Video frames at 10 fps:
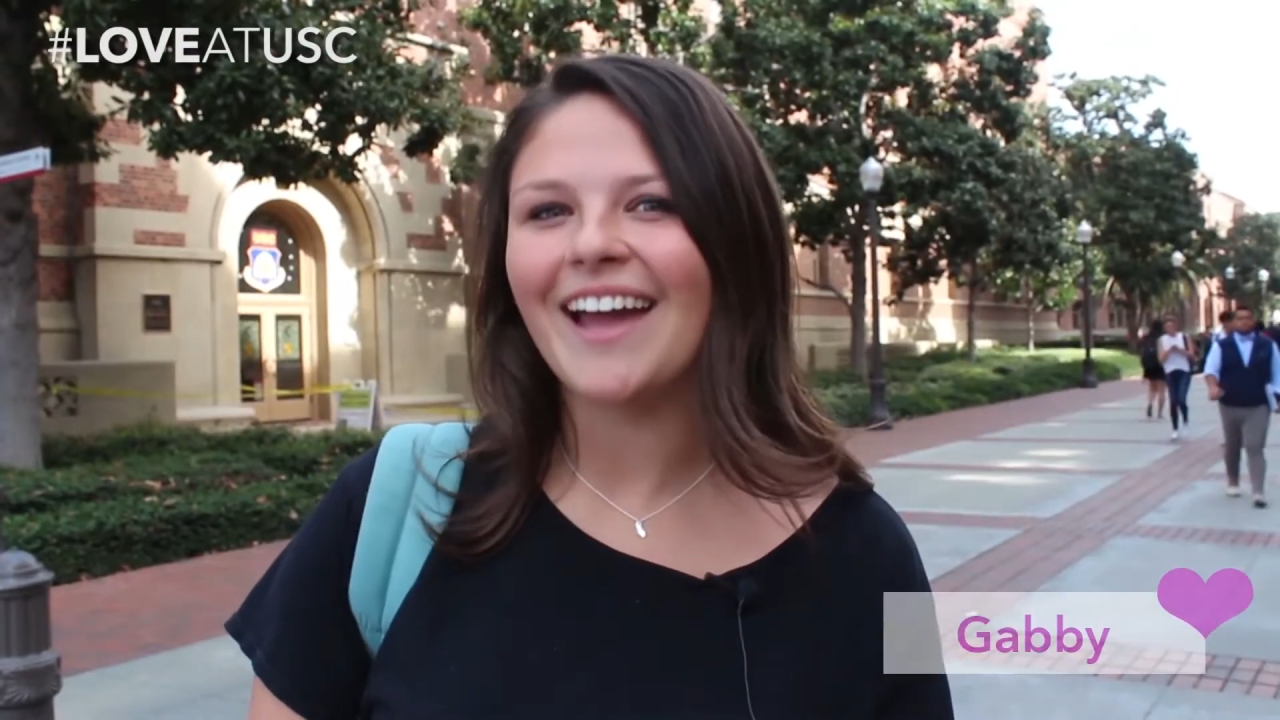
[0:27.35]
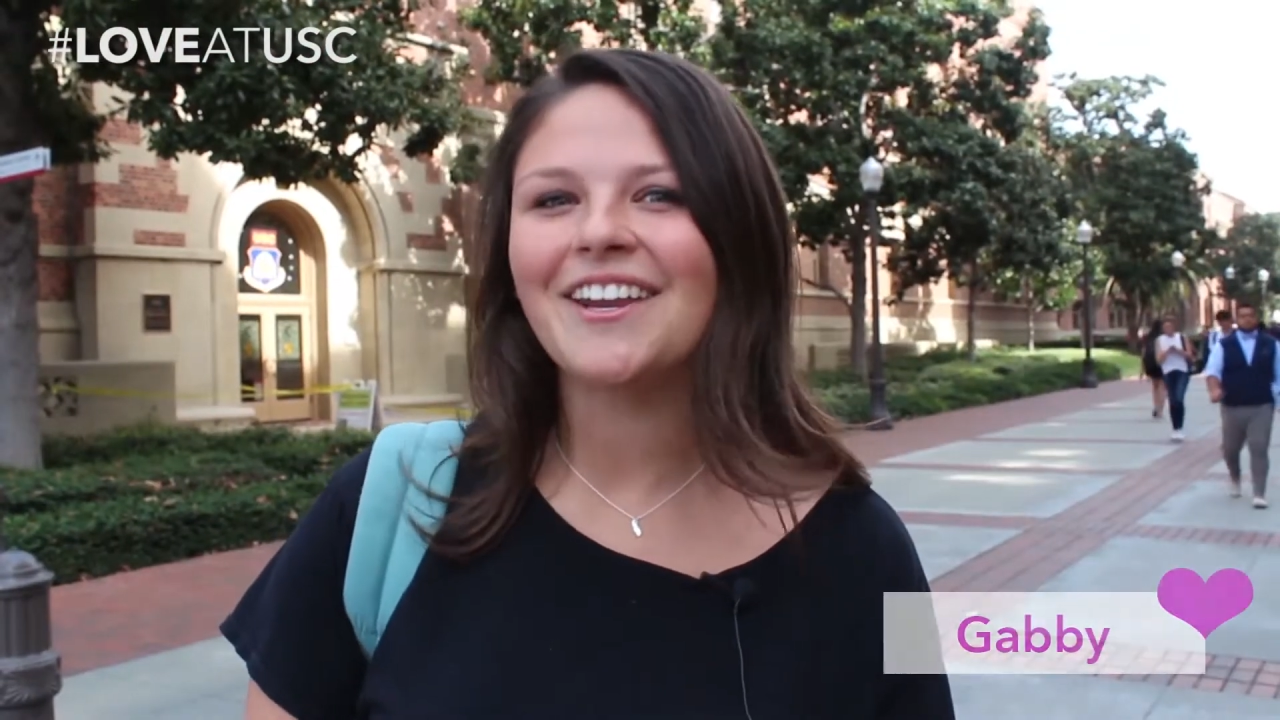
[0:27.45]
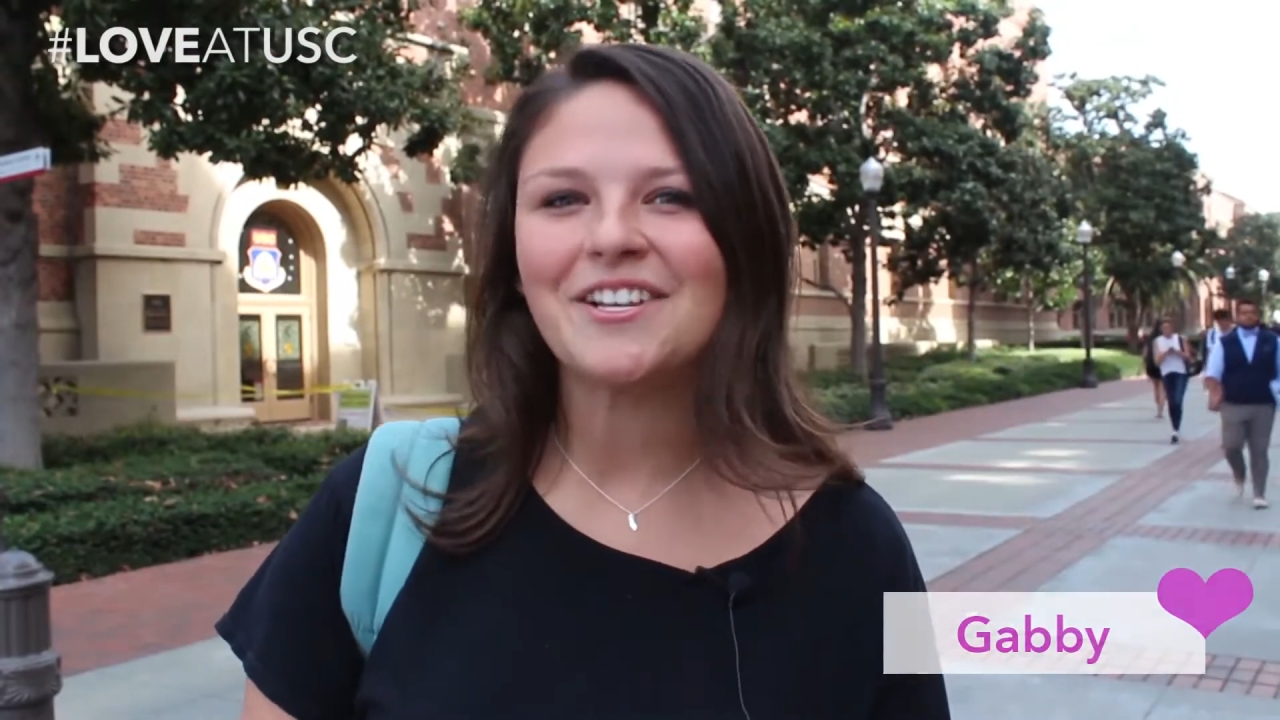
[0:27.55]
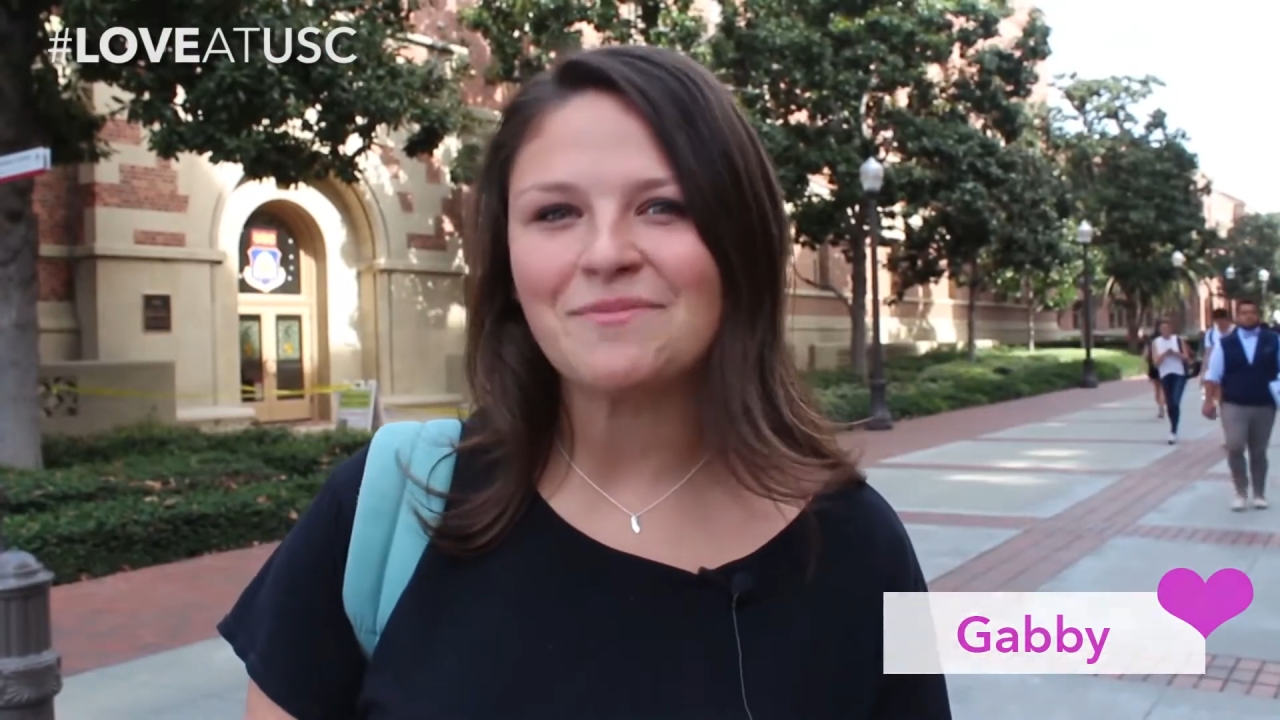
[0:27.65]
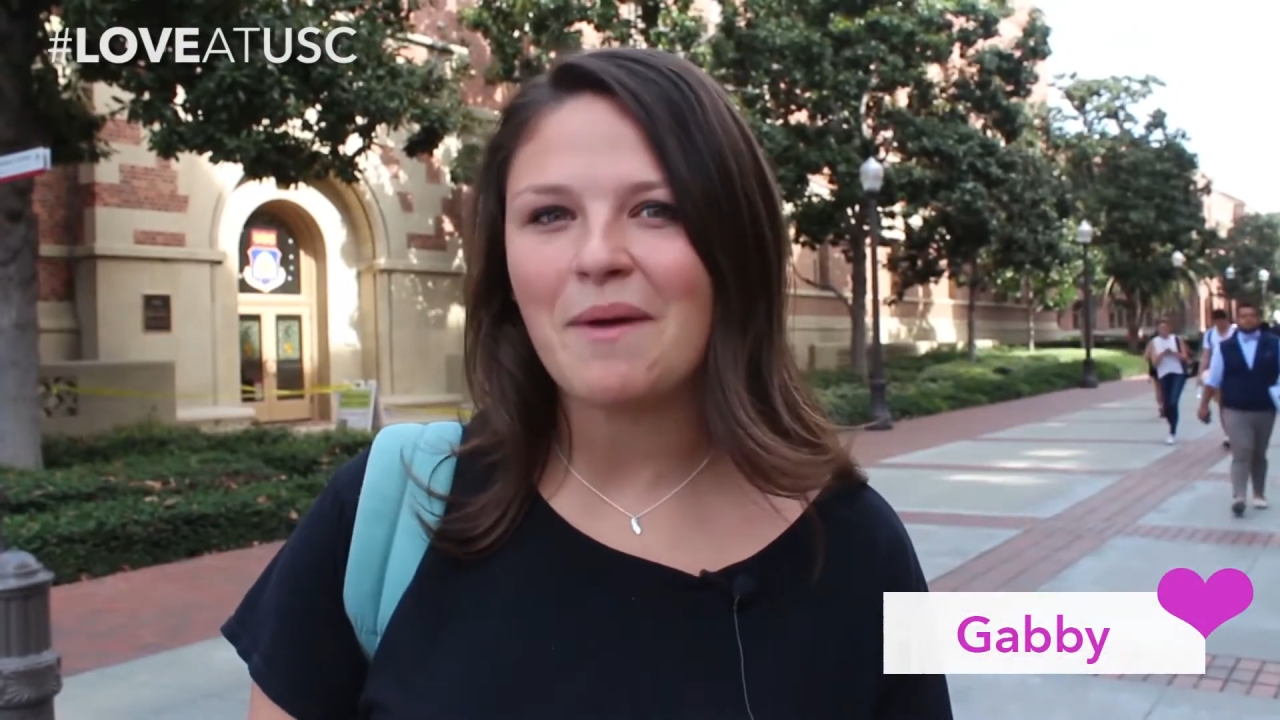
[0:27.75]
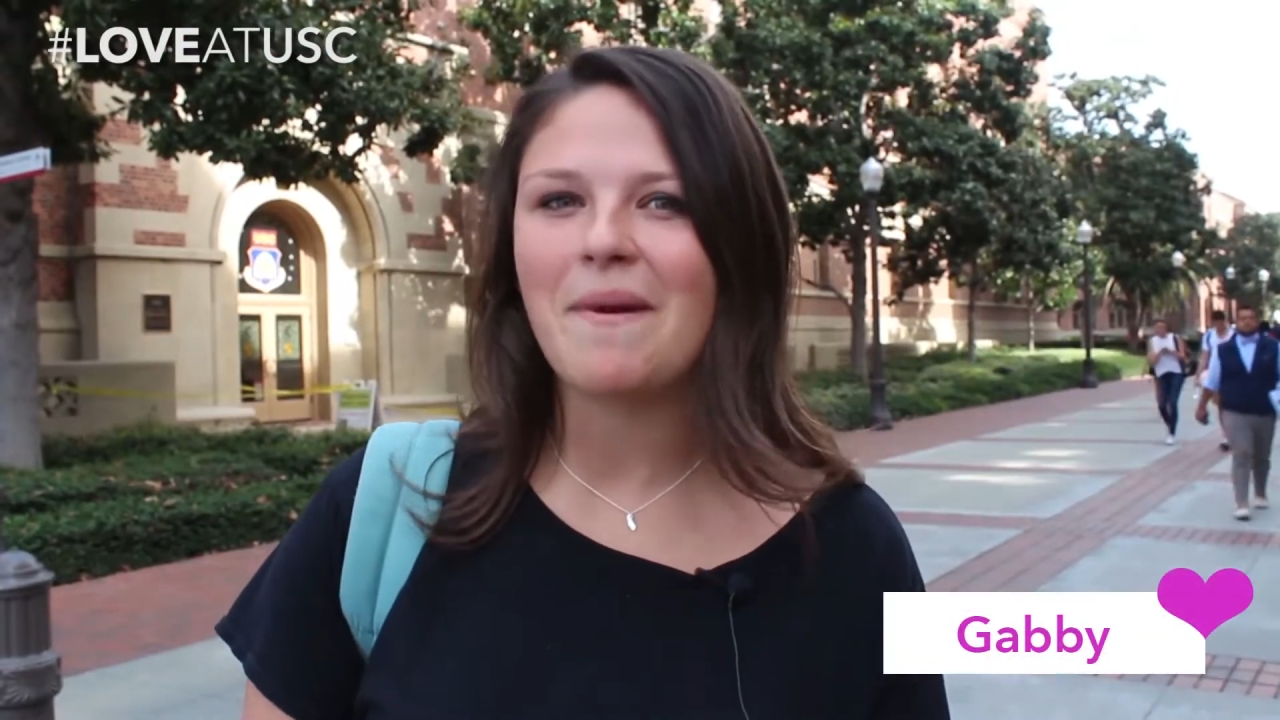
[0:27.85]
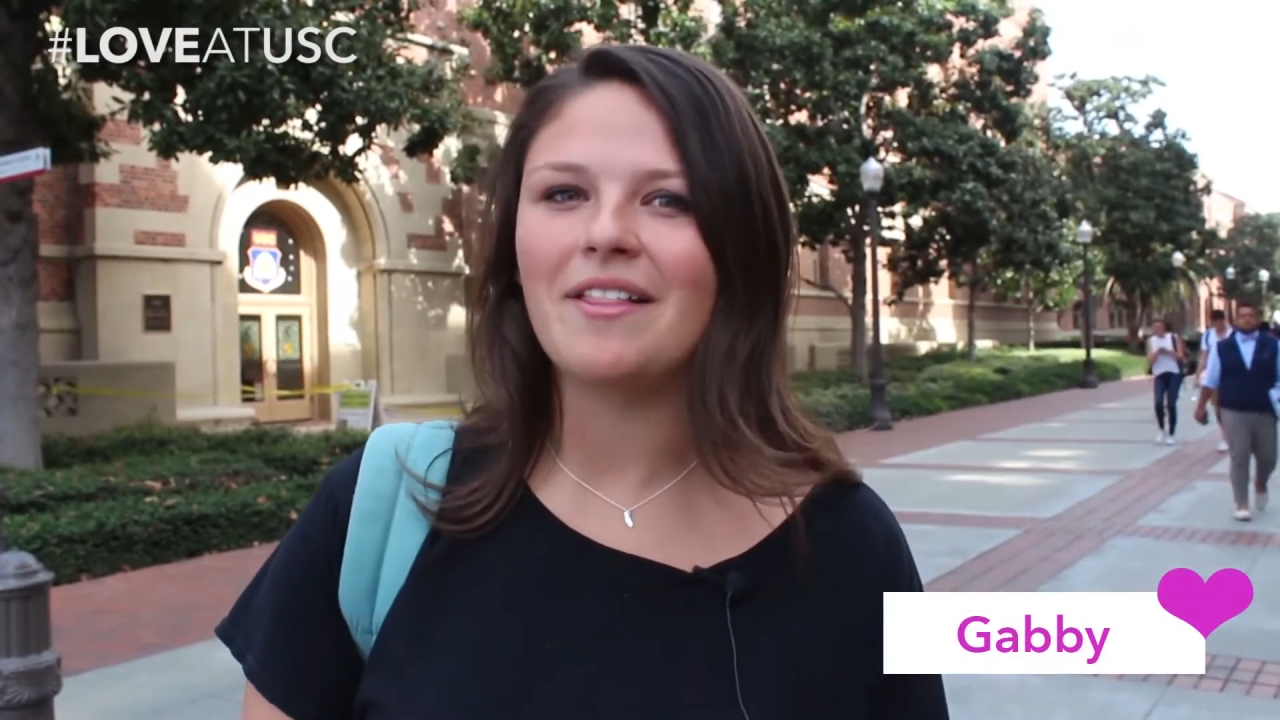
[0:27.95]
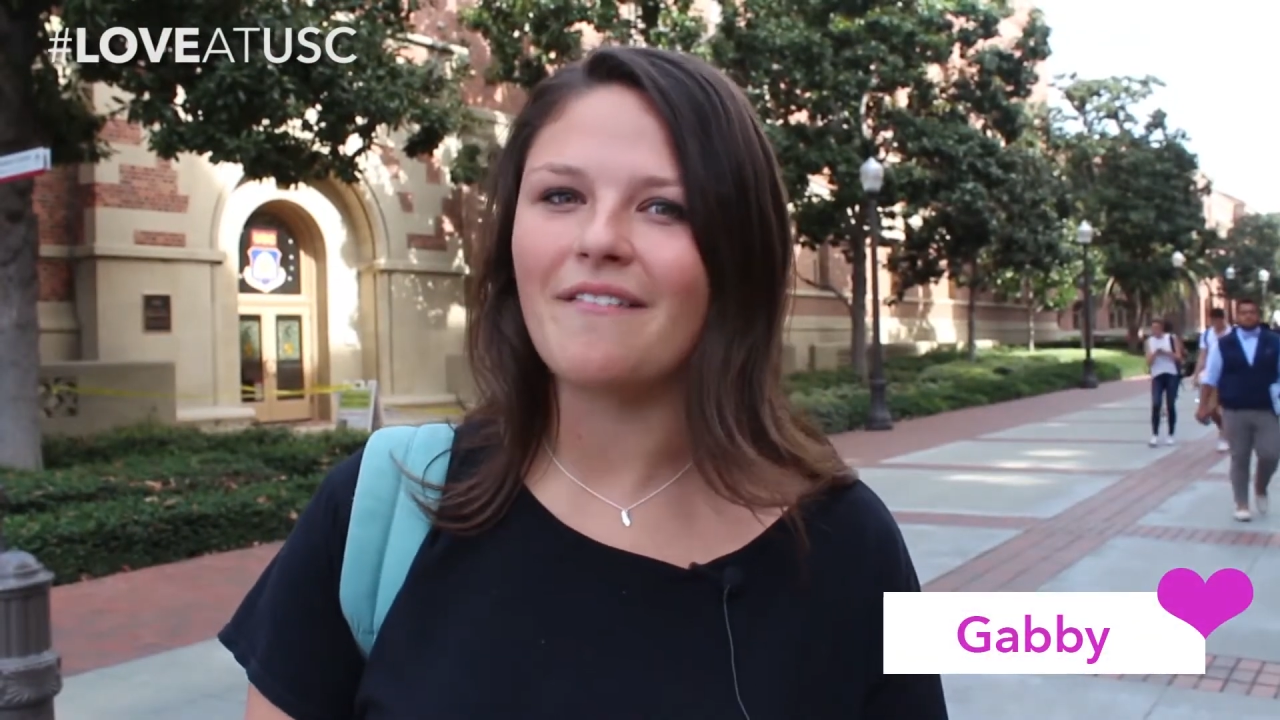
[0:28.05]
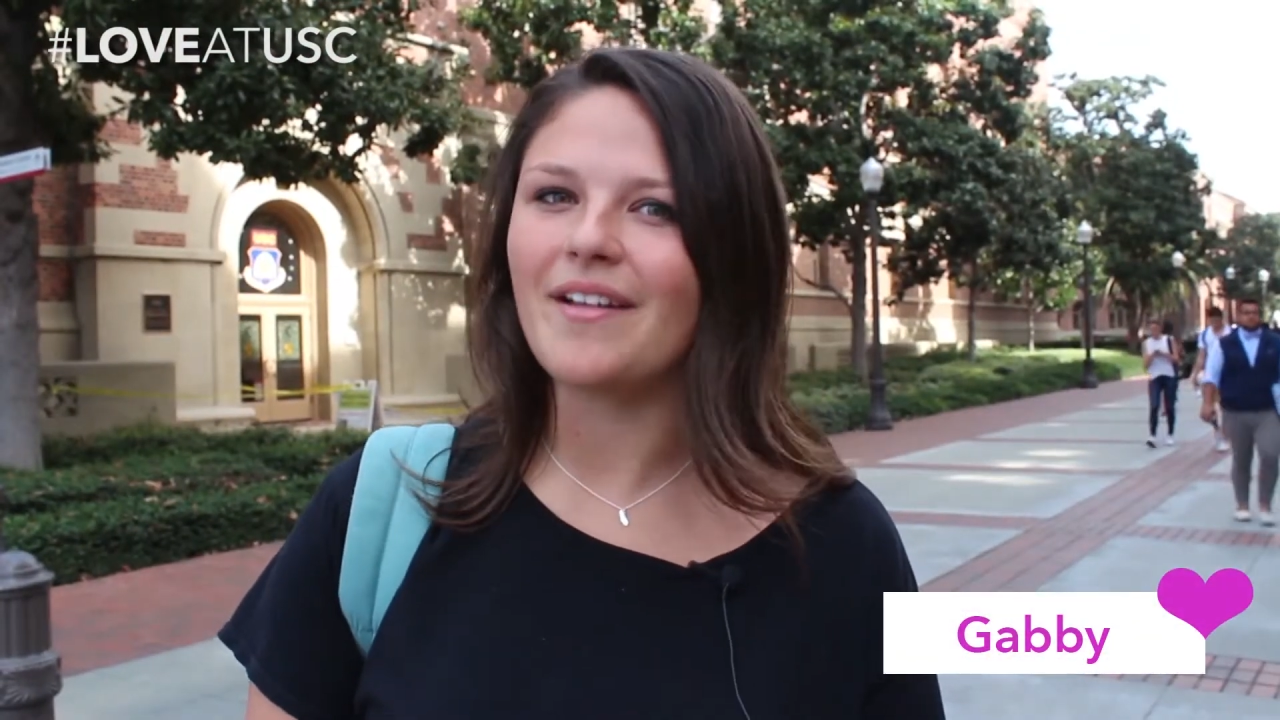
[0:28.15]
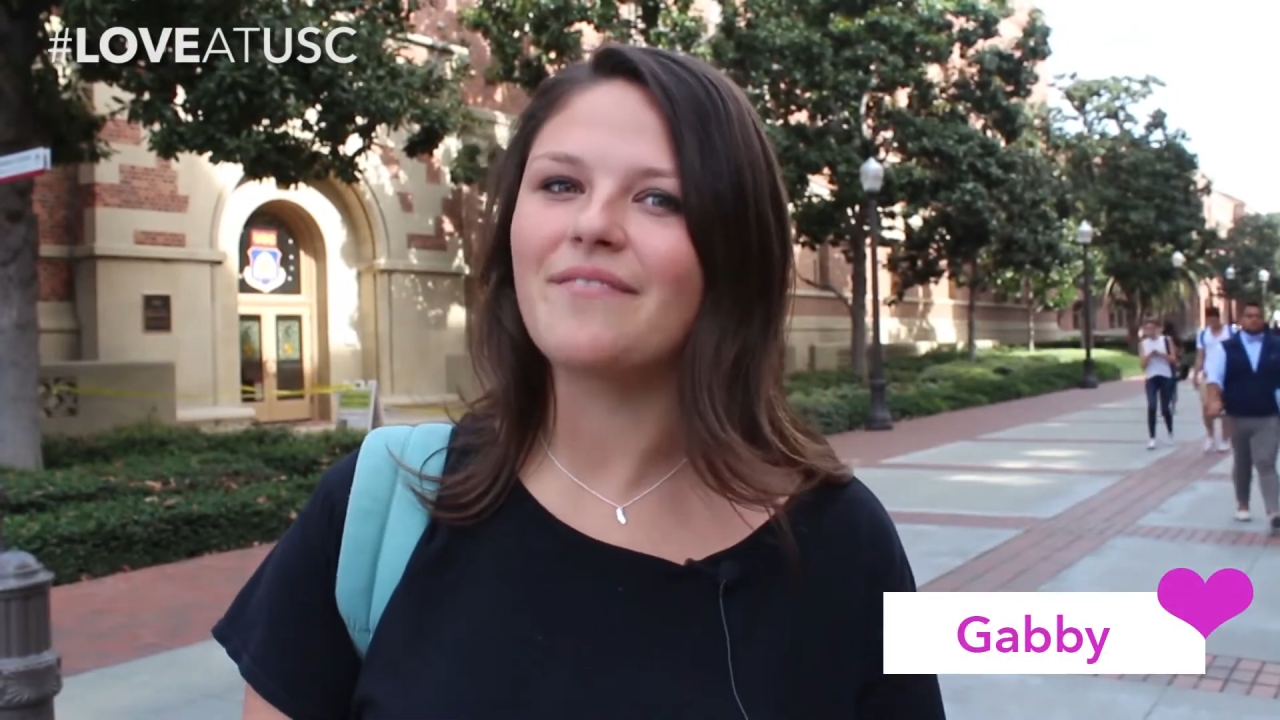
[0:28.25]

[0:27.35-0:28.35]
I can explain my love